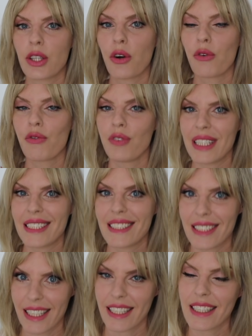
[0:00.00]
So
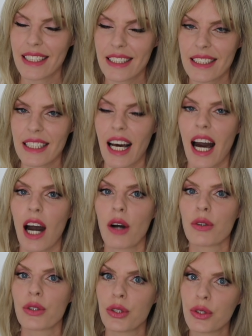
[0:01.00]
this is
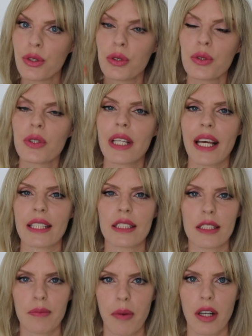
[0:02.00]
how you can
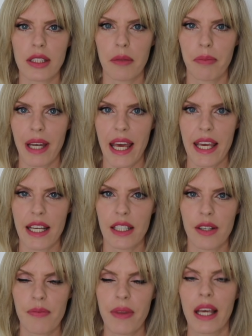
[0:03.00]
spot a
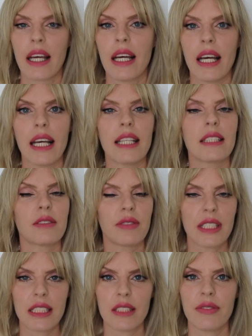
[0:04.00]
player. In
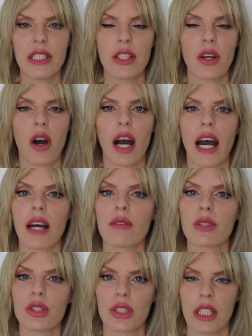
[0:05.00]
this video, I
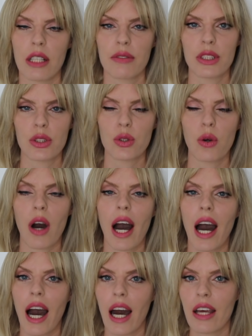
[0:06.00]
will share with you
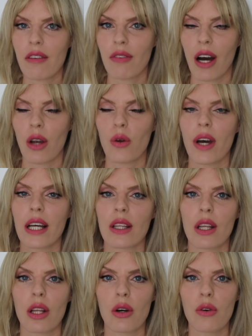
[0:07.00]
high value
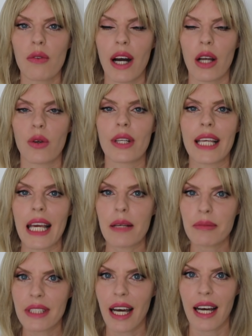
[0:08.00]
and low value
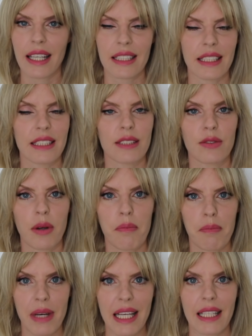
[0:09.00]
game tactics
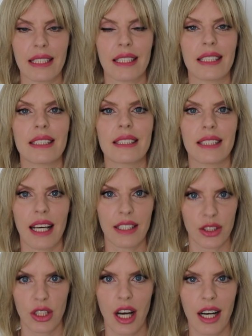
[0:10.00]
from men
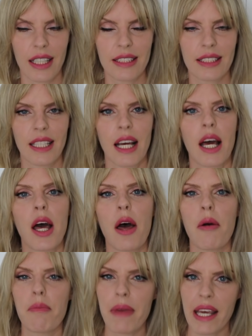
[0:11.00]
such as
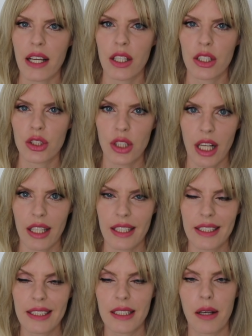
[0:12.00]
make her
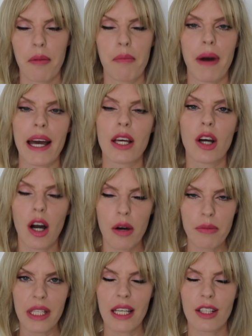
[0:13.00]
jealous by
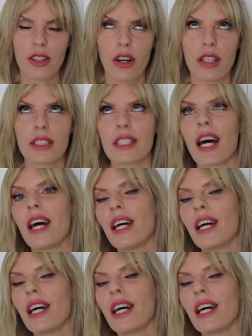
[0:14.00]
coming across